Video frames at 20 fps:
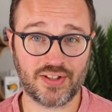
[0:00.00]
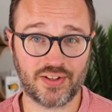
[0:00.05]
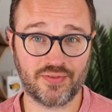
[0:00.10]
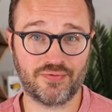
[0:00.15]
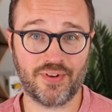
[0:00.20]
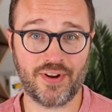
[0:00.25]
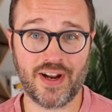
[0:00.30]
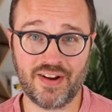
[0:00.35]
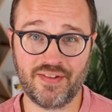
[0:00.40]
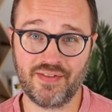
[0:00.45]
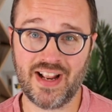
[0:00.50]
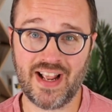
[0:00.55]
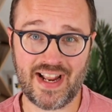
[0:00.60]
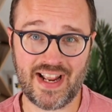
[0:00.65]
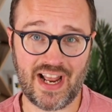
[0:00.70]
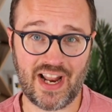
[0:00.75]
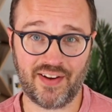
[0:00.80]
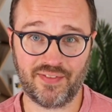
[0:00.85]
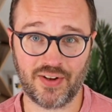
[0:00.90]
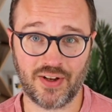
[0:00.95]
I really, really hate
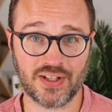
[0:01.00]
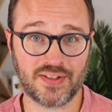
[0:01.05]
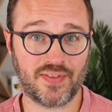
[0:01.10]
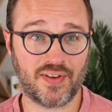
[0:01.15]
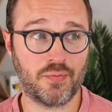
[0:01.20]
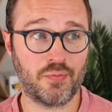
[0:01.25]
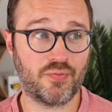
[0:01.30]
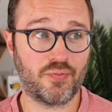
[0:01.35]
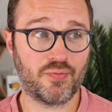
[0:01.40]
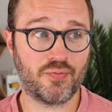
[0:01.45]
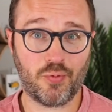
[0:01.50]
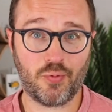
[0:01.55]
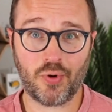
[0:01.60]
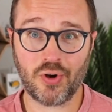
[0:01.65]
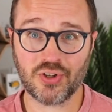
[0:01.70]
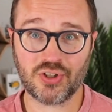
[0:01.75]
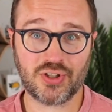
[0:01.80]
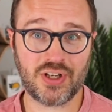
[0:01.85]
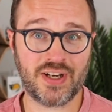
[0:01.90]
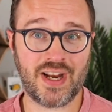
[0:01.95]
adverts. If I'm
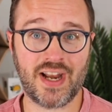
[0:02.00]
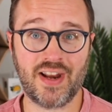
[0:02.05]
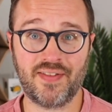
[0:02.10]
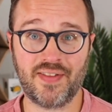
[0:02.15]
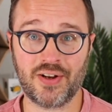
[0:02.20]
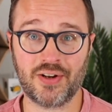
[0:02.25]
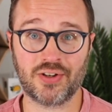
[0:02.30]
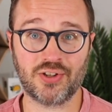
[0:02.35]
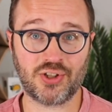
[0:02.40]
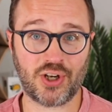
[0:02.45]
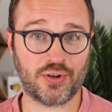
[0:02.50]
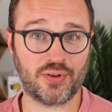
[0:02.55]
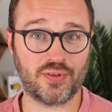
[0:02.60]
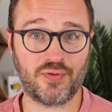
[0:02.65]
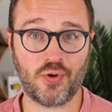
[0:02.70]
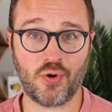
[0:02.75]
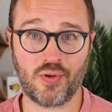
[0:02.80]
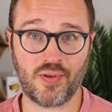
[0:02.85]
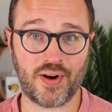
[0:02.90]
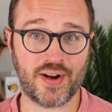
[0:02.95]
watching anything on Channel
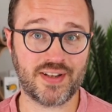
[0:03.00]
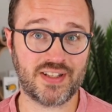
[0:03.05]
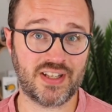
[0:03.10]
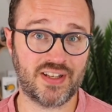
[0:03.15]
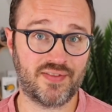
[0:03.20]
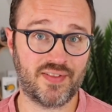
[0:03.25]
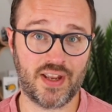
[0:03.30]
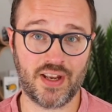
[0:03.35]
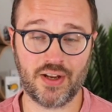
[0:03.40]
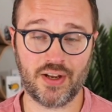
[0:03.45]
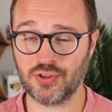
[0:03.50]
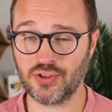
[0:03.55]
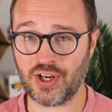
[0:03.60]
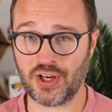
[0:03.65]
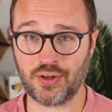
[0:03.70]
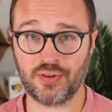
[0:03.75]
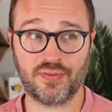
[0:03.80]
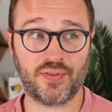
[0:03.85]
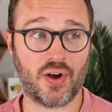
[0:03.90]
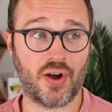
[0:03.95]
4 or ITV or
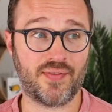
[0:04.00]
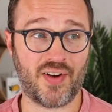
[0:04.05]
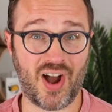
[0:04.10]
Channel 5,